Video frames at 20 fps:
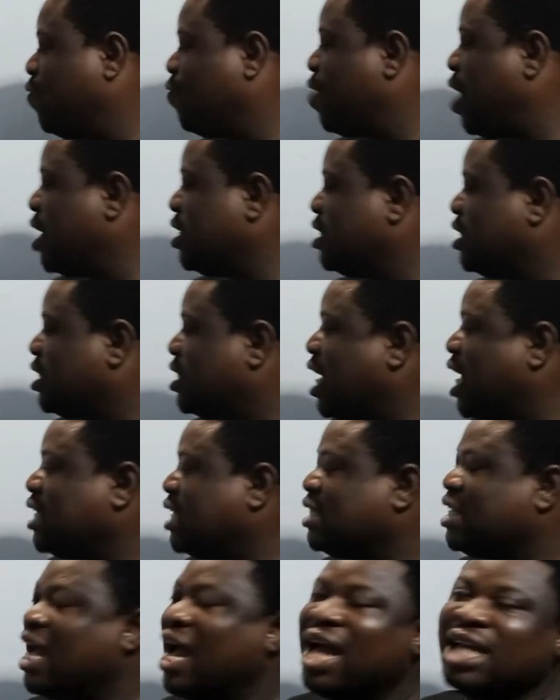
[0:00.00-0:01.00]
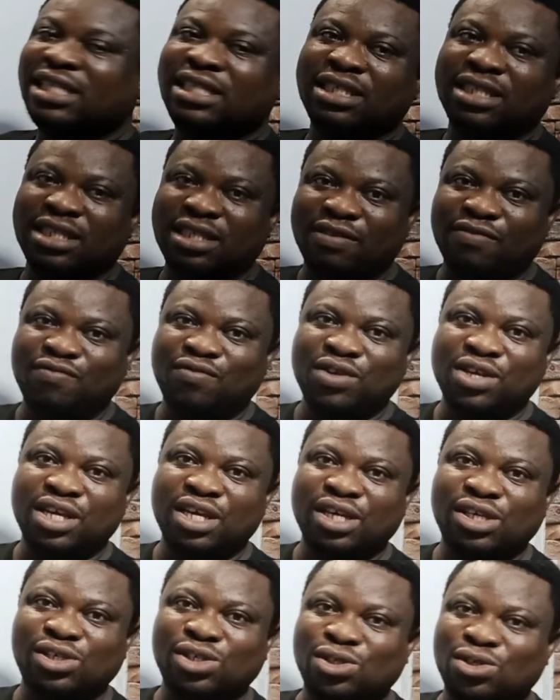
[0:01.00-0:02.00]
to find the standard
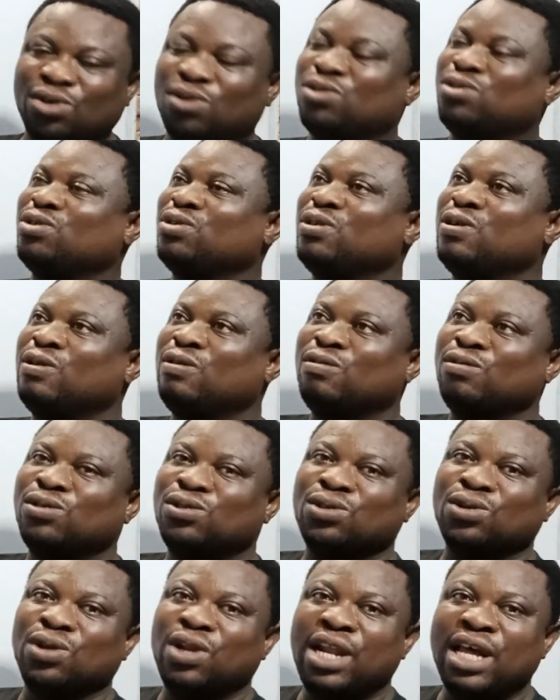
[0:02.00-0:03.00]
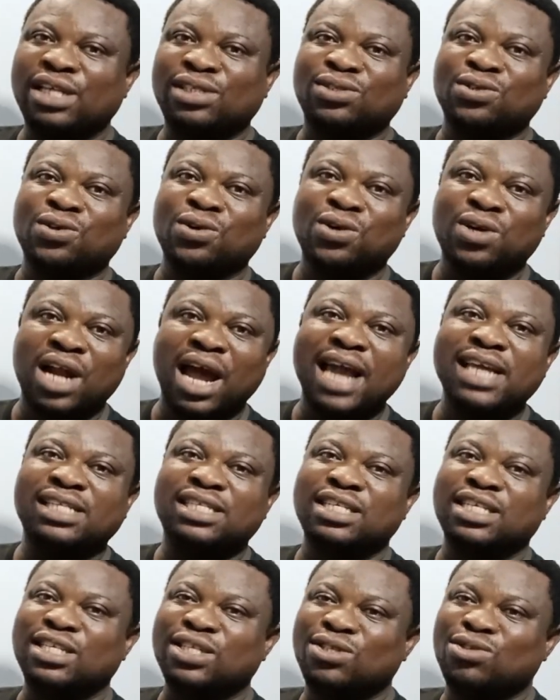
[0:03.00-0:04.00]
deviation. So let's go
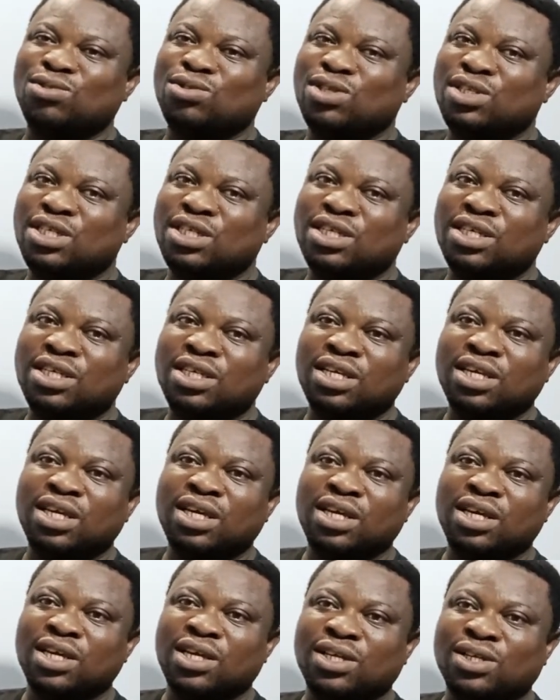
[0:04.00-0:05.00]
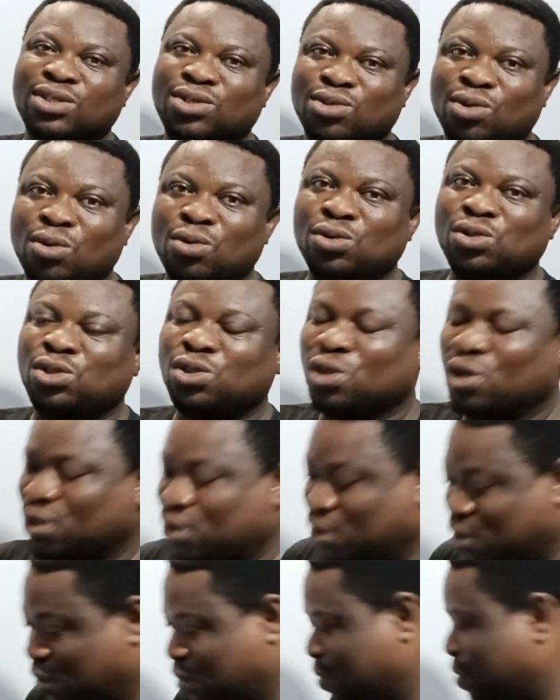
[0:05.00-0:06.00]
right into the
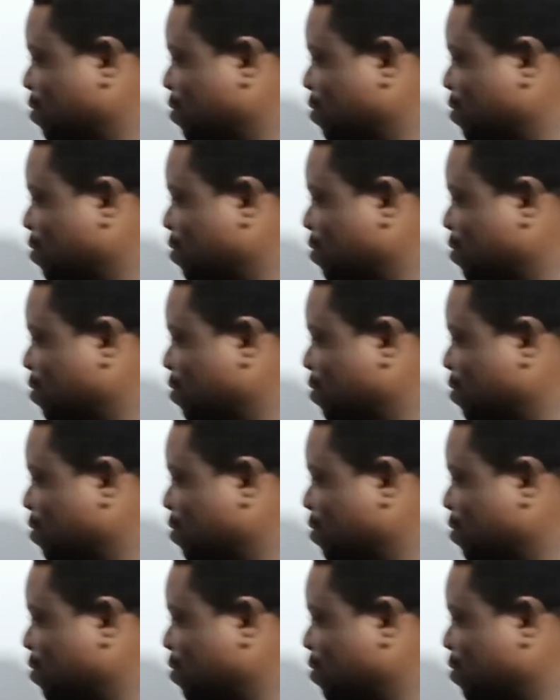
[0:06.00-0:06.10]
solution.